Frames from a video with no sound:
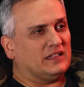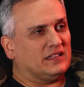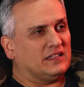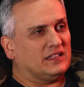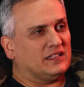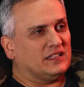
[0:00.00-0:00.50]

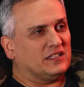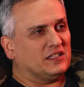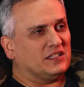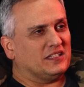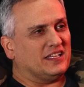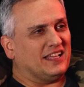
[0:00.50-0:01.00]
What are we
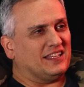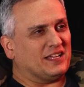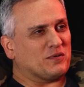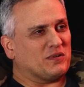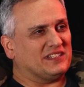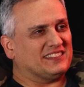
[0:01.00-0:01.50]
doing? Yeah,
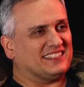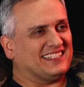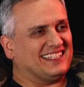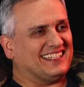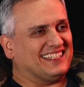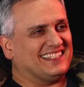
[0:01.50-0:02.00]
like, like what's
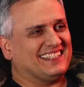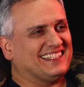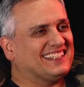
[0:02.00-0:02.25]
the what?